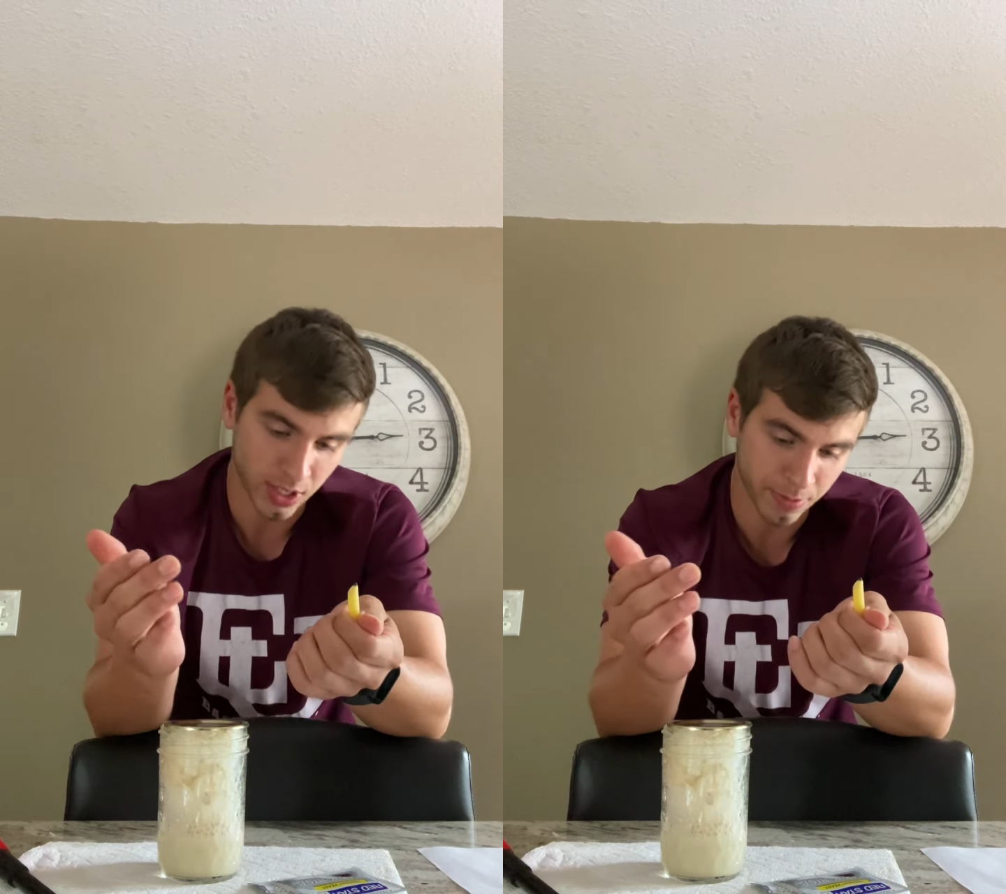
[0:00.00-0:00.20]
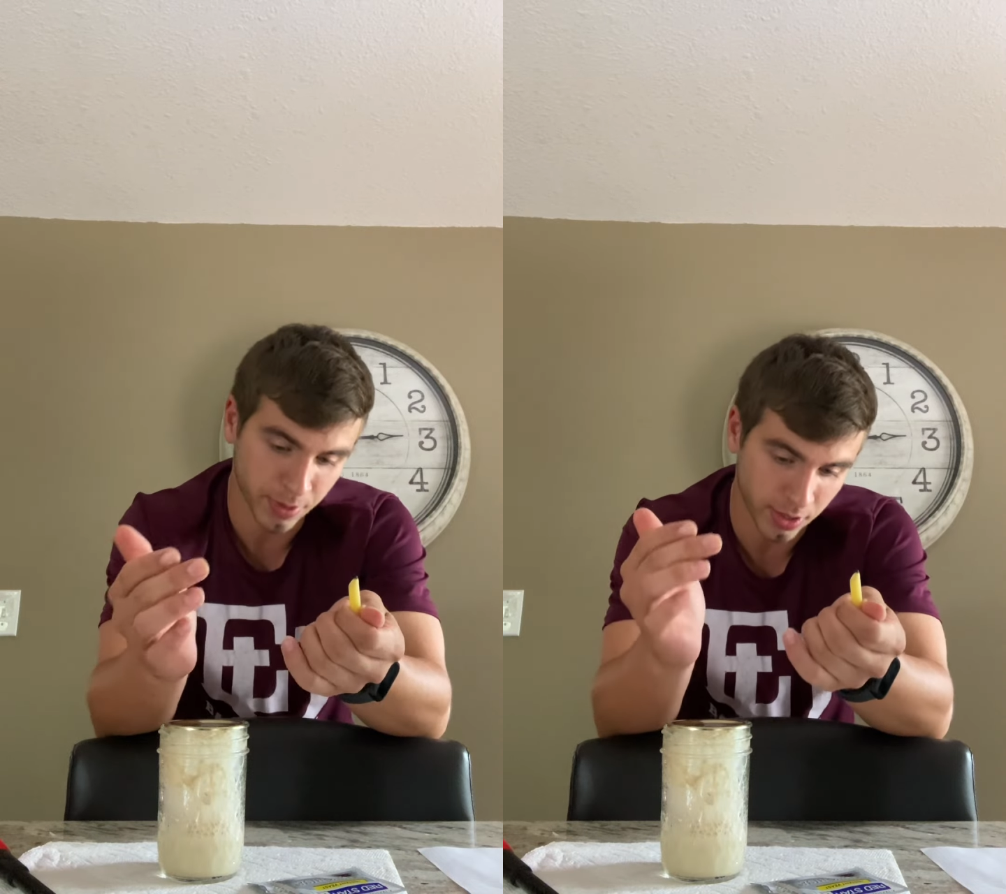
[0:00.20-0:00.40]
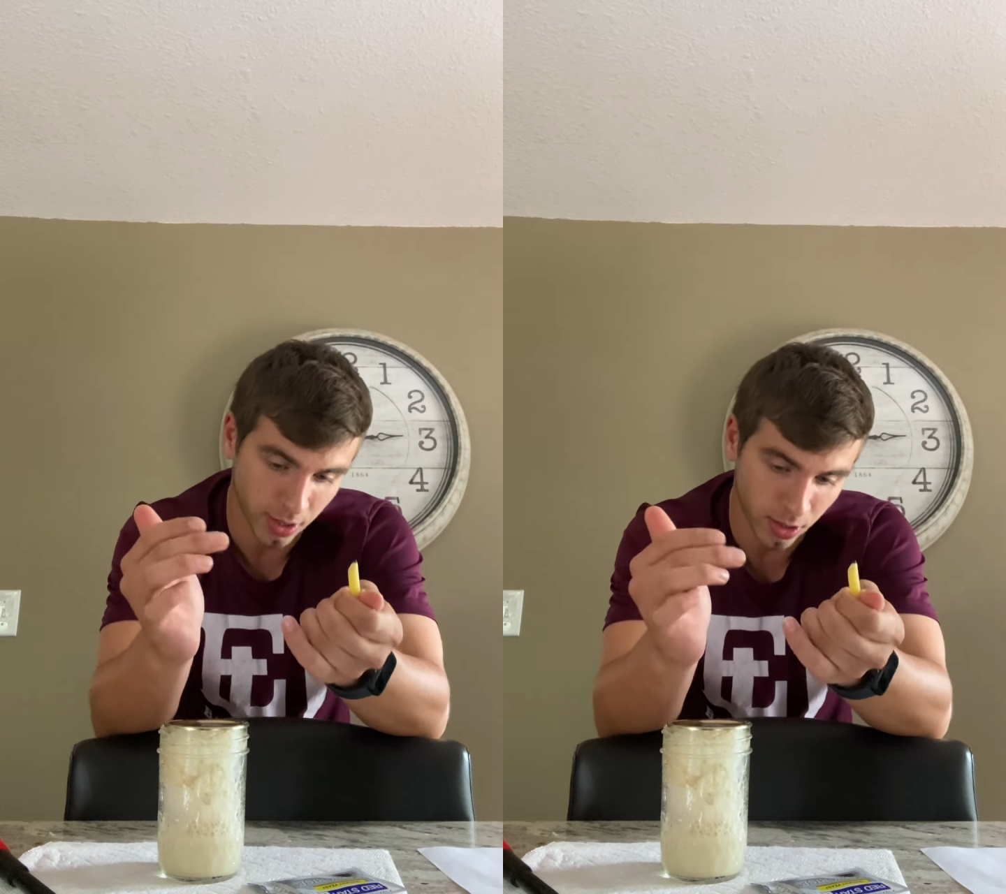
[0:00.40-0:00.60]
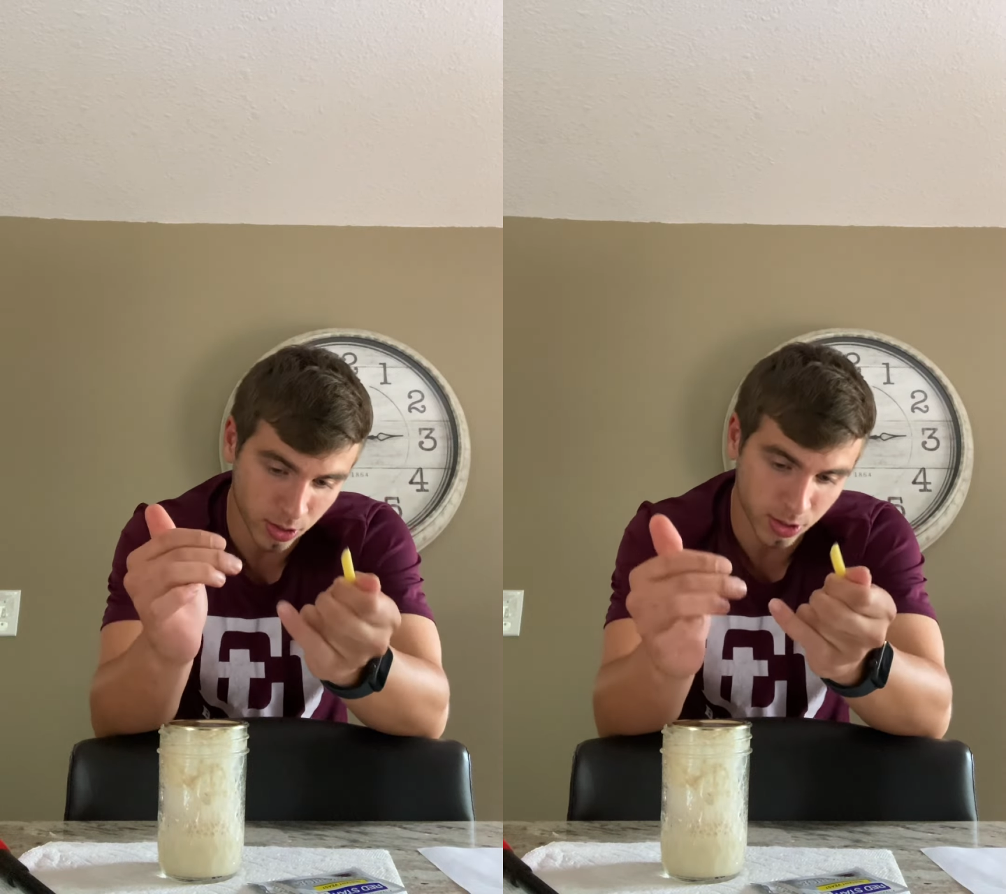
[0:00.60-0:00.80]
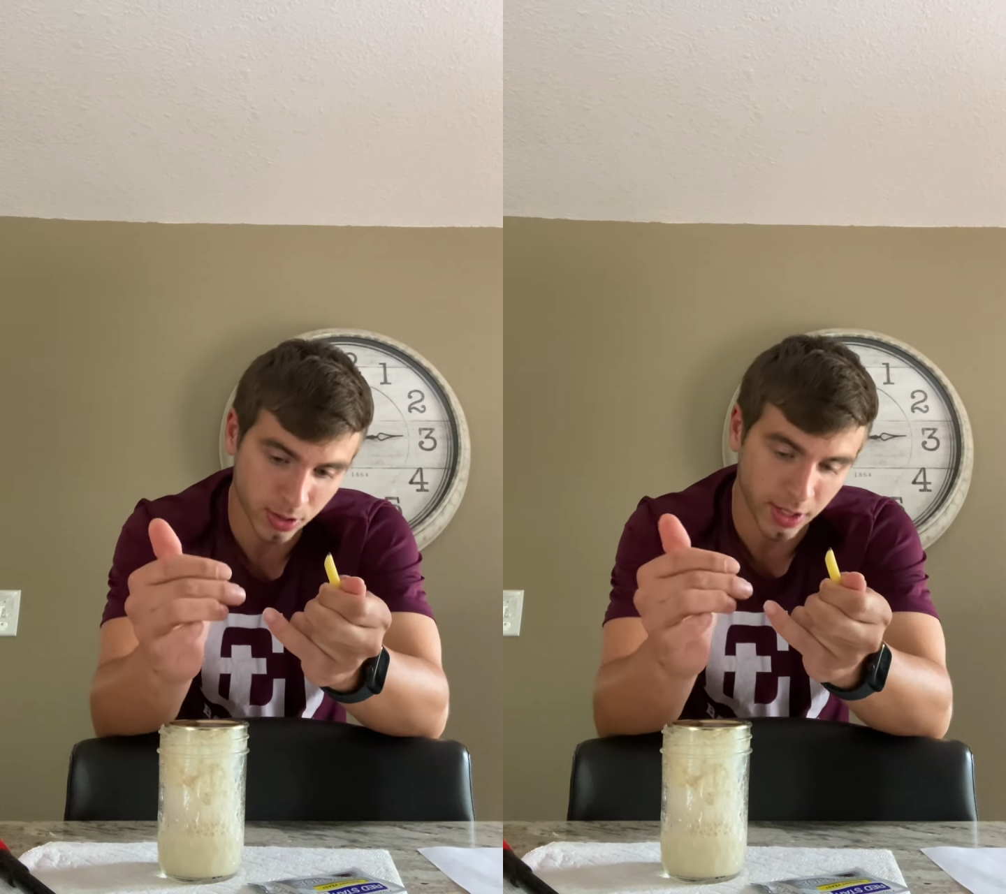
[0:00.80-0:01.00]
But
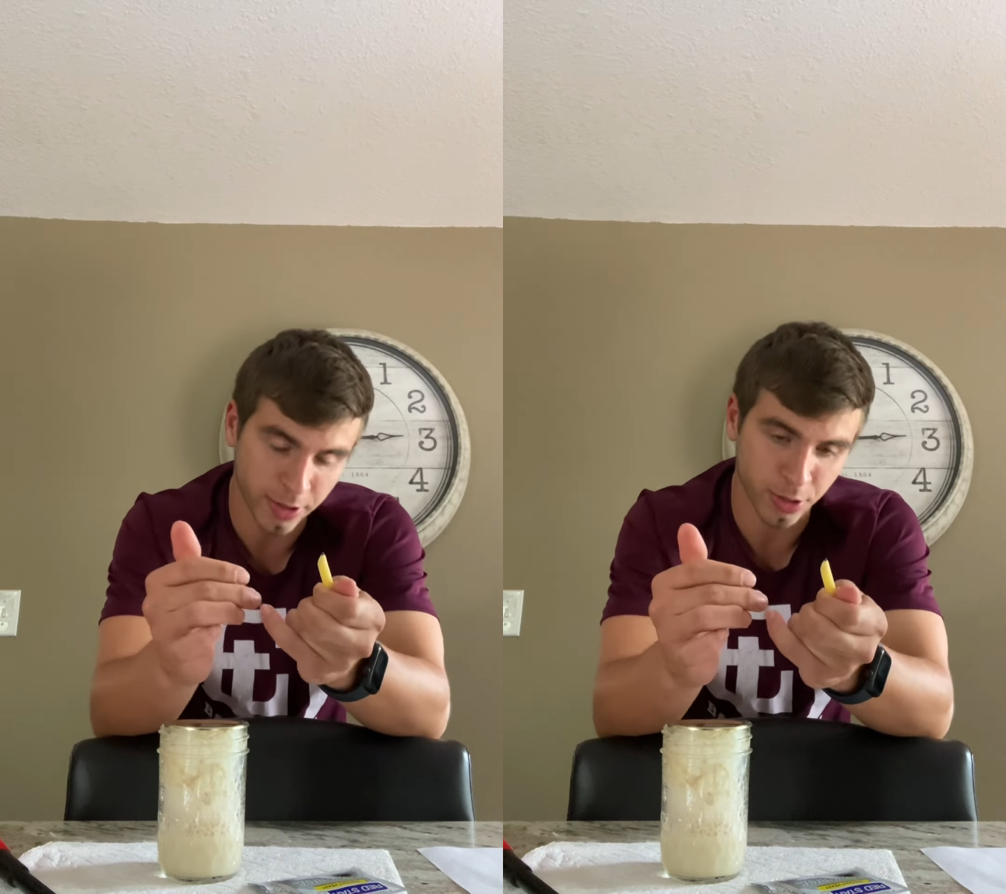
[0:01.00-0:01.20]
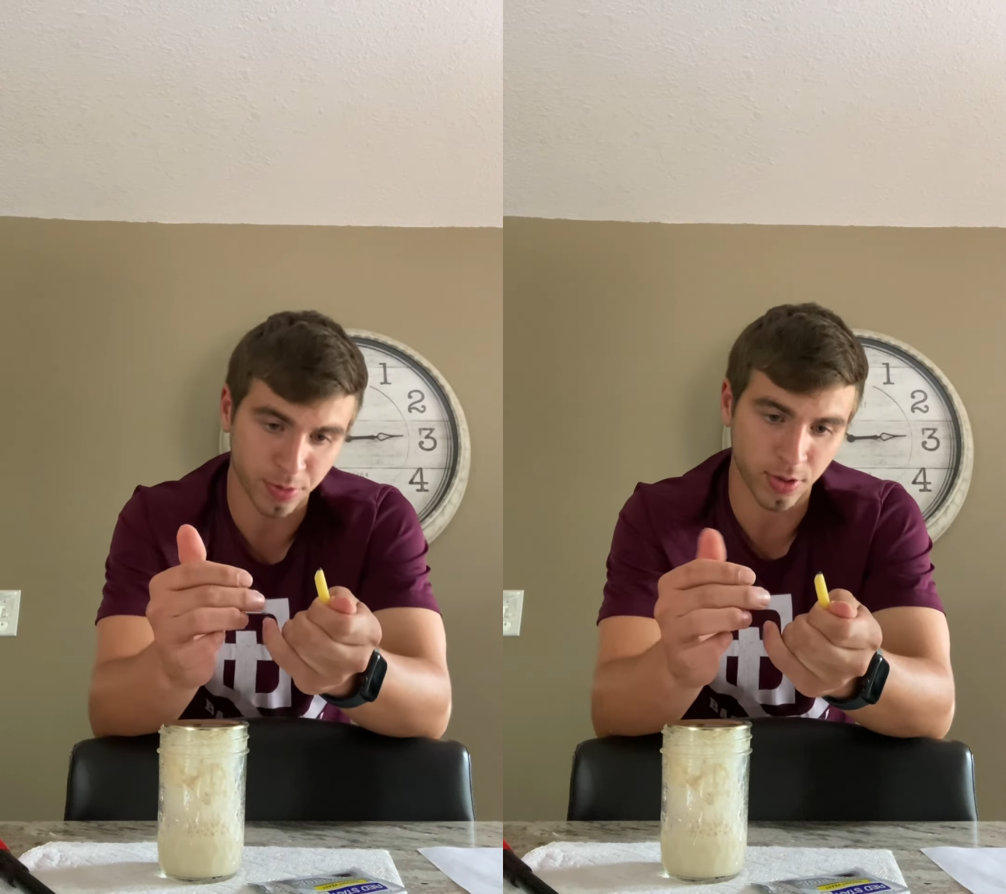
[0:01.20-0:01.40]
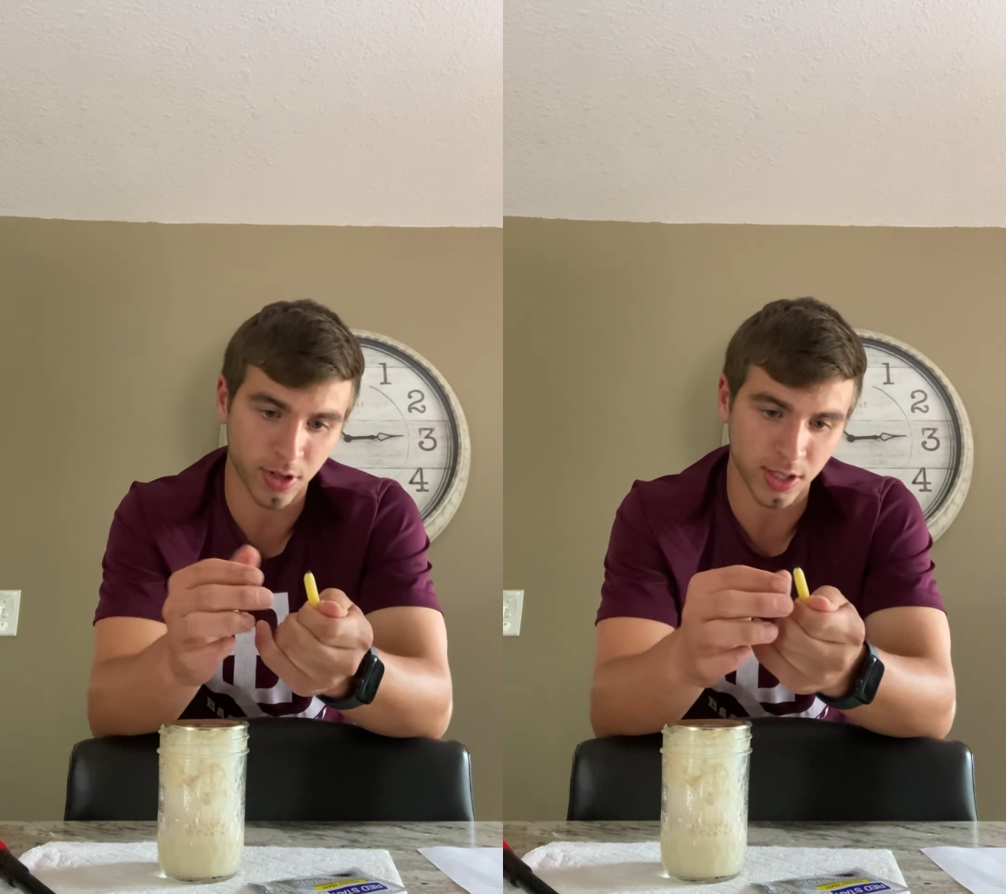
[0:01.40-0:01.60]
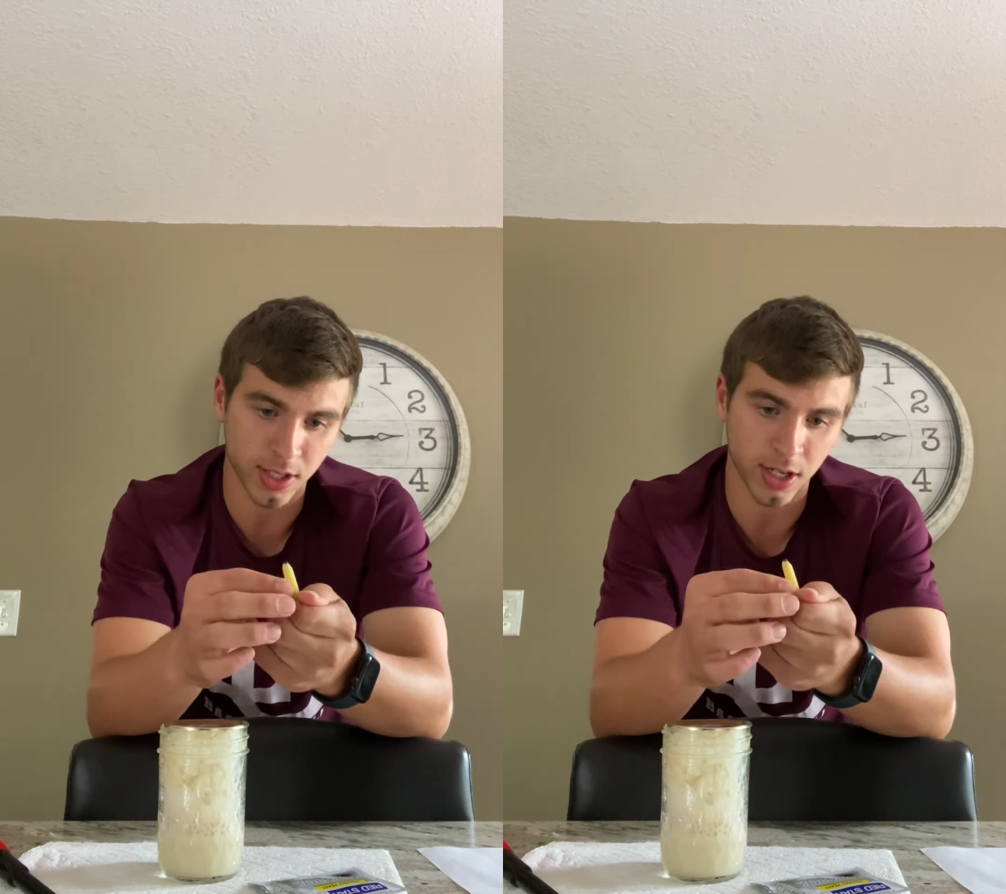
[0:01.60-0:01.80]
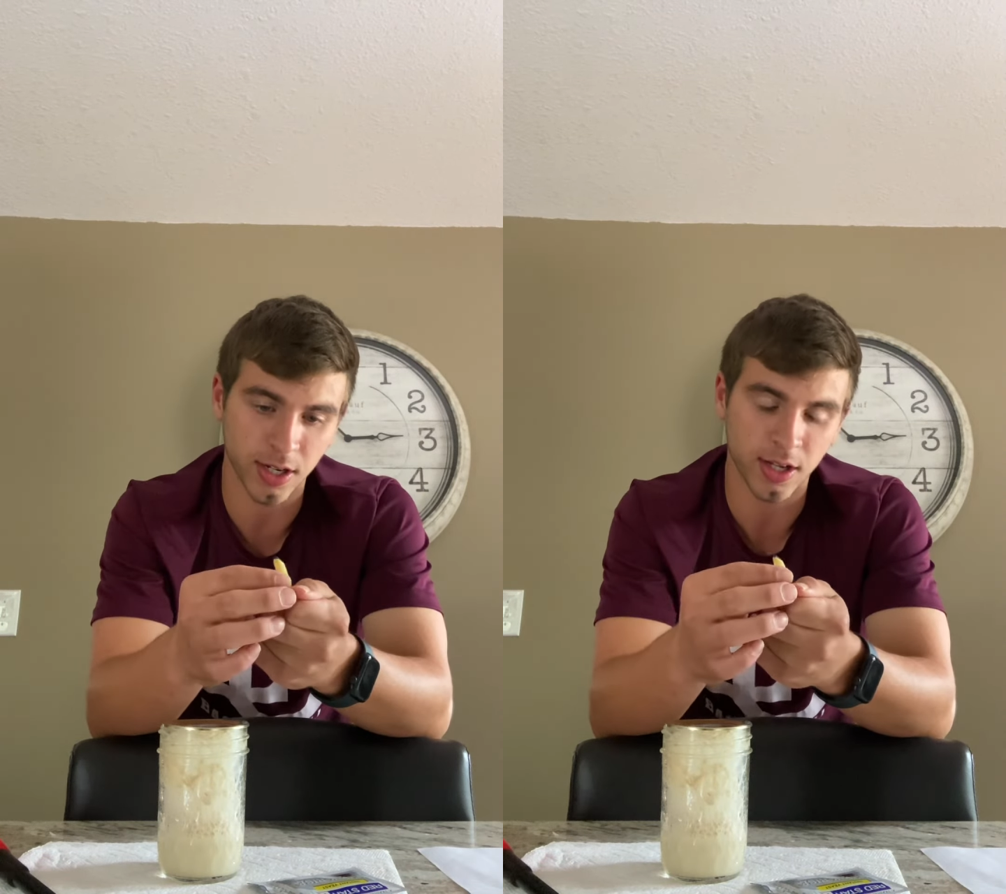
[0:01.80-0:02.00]
also the hydrogen
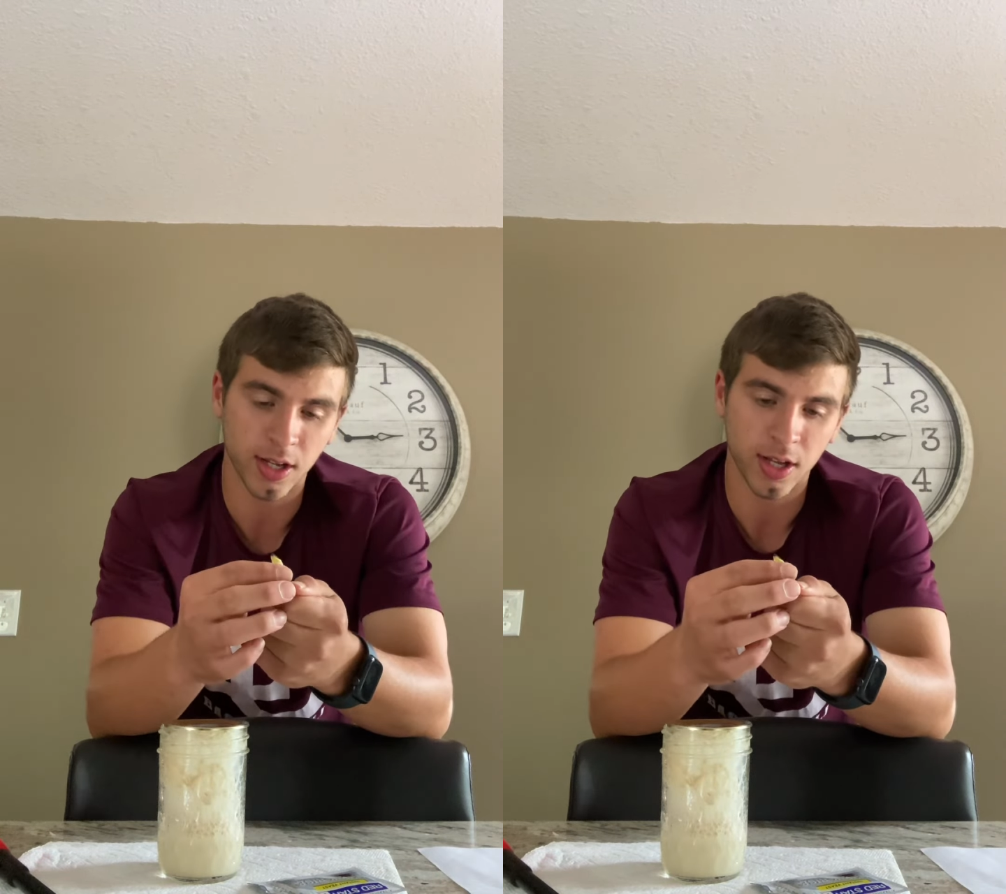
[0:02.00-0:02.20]
peroxide